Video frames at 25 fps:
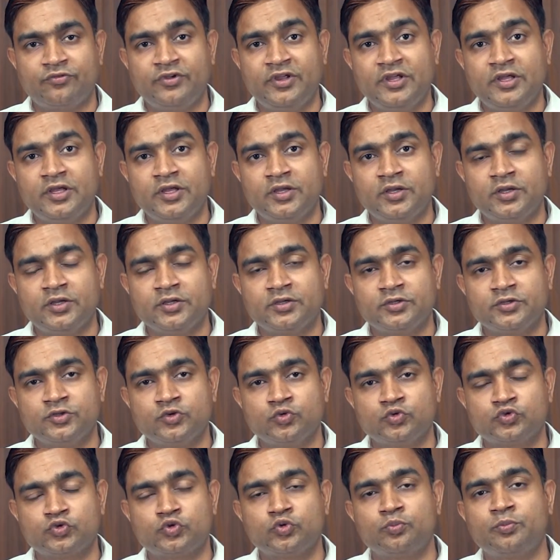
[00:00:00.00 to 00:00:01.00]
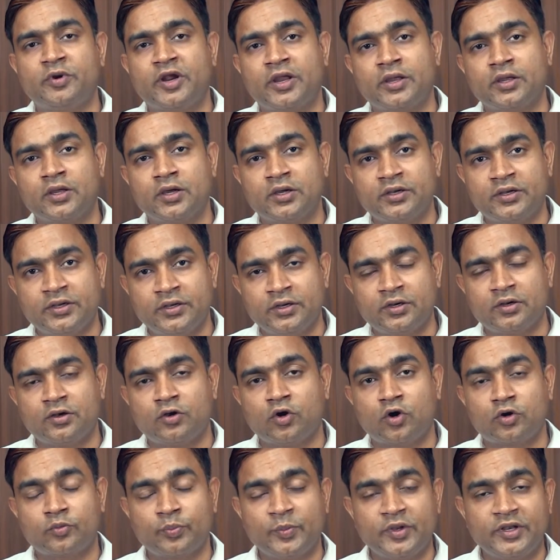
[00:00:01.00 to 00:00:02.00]
we used to bring in
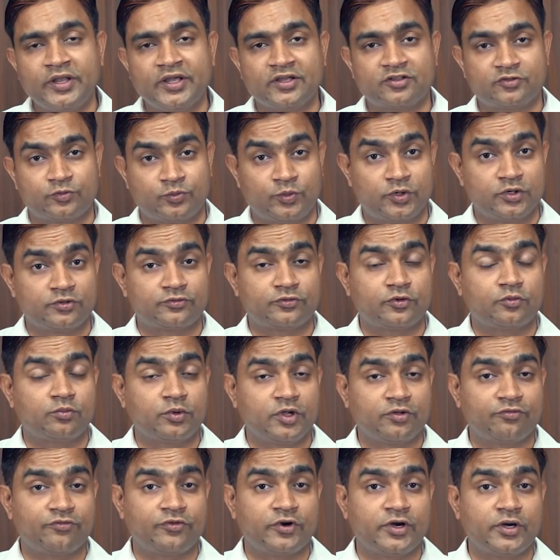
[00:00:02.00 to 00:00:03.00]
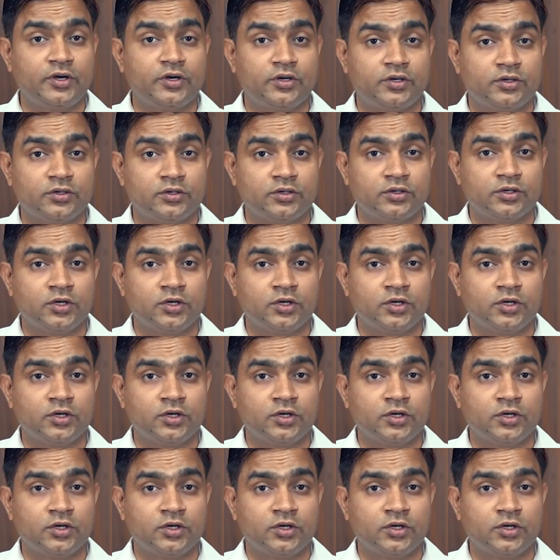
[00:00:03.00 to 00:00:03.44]
lot many experts from different